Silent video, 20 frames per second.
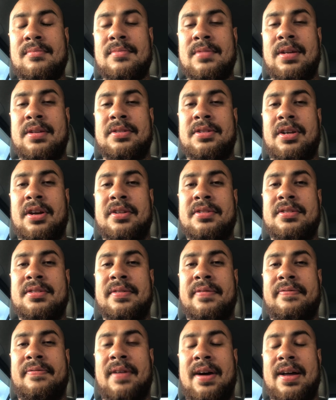is going
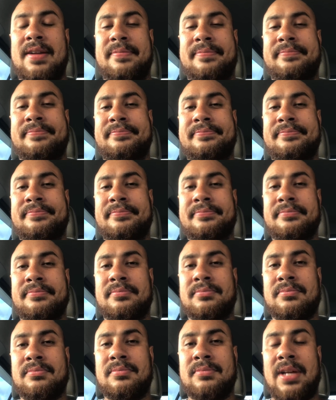to fight
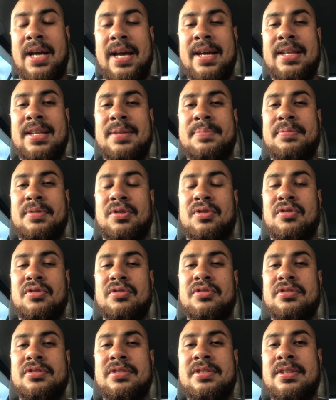Haney
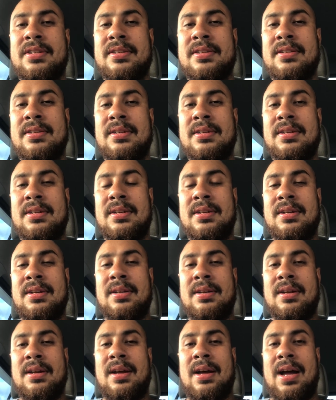because
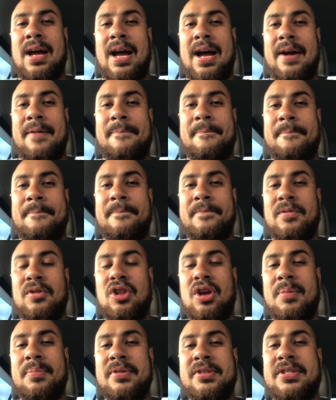
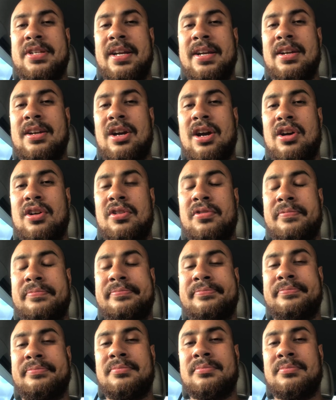Lomachenko